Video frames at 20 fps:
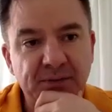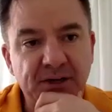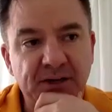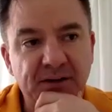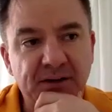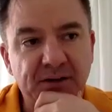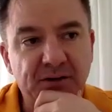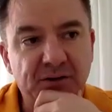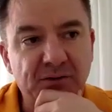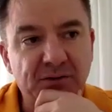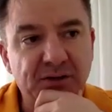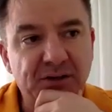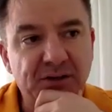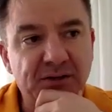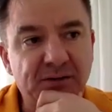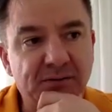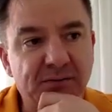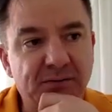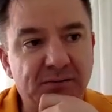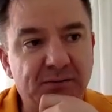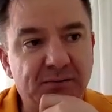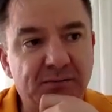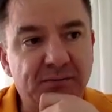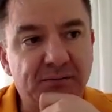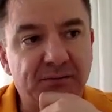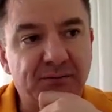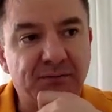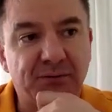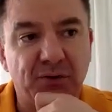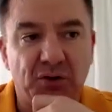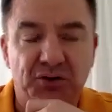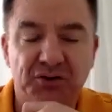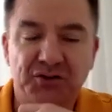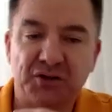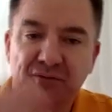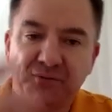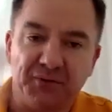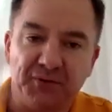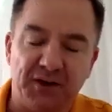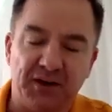And the Greek
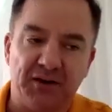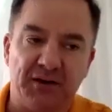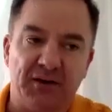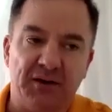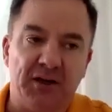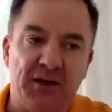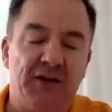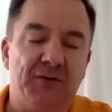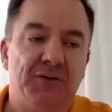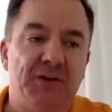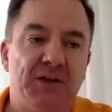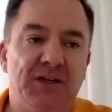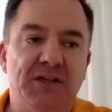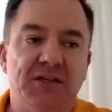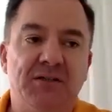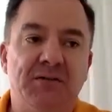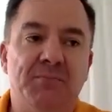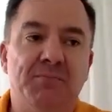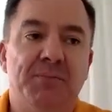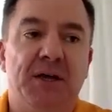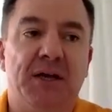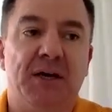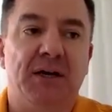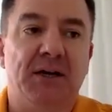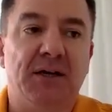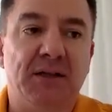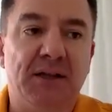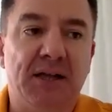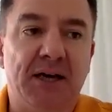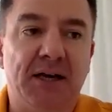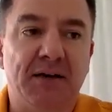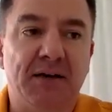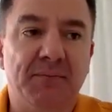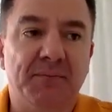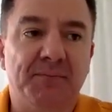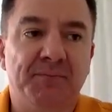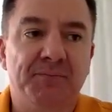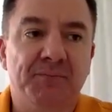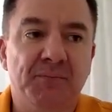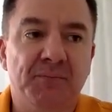philosophy and, and everything is embedded in that
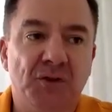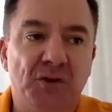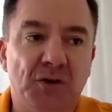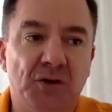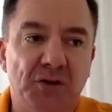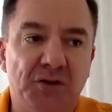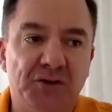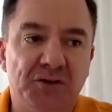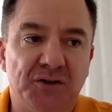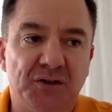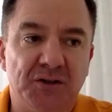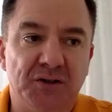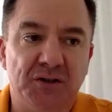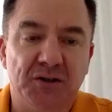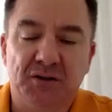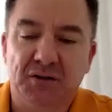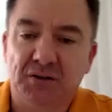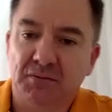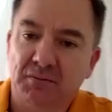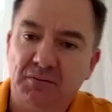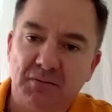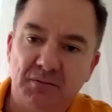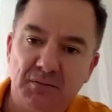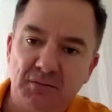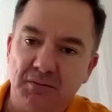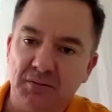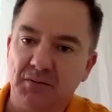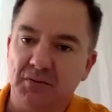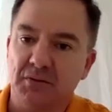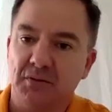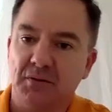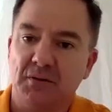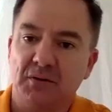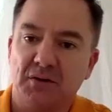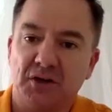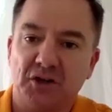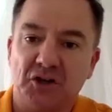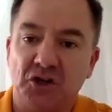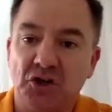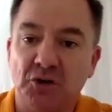knowledge that the
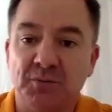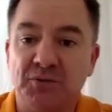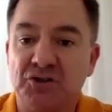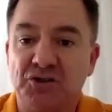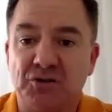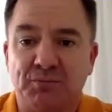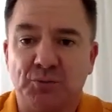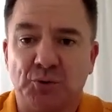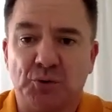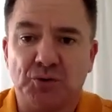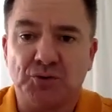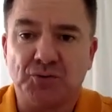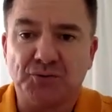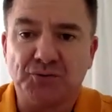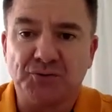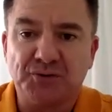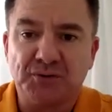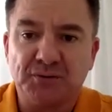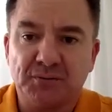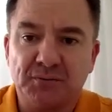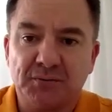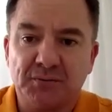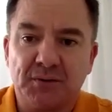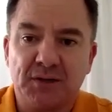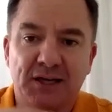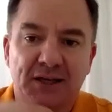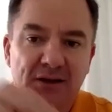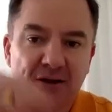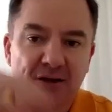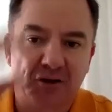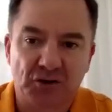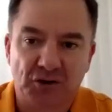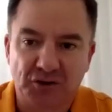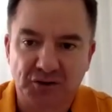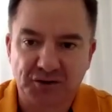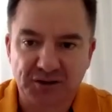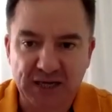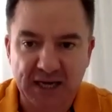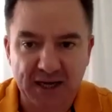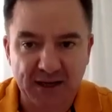the humans are mortals and the
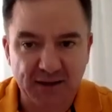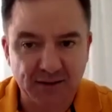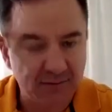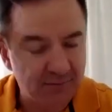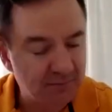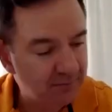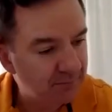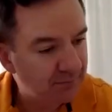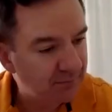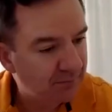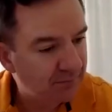gods had